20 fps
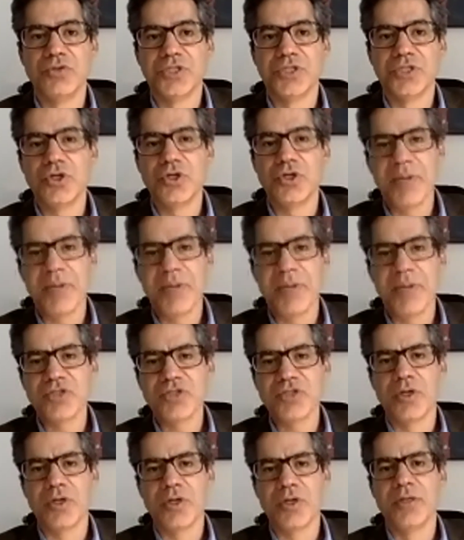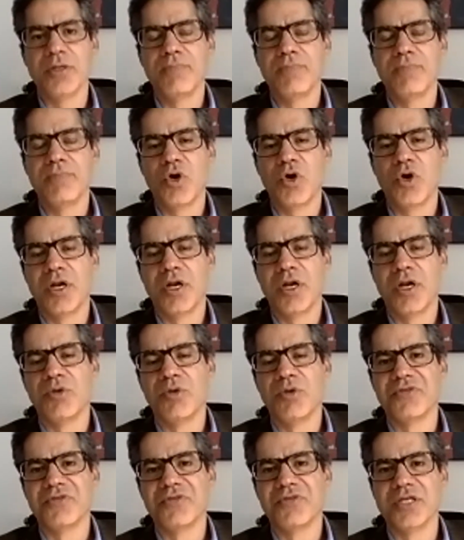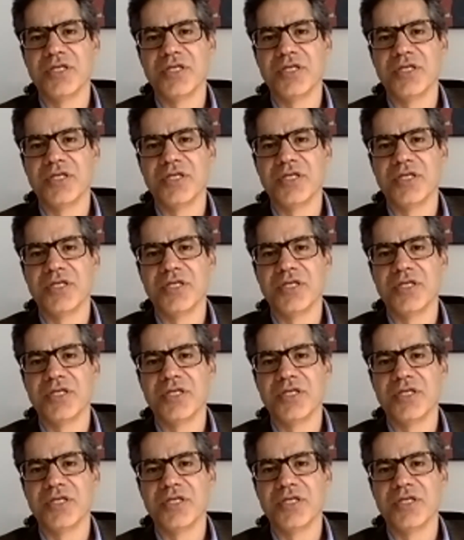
So it depends on a number of things.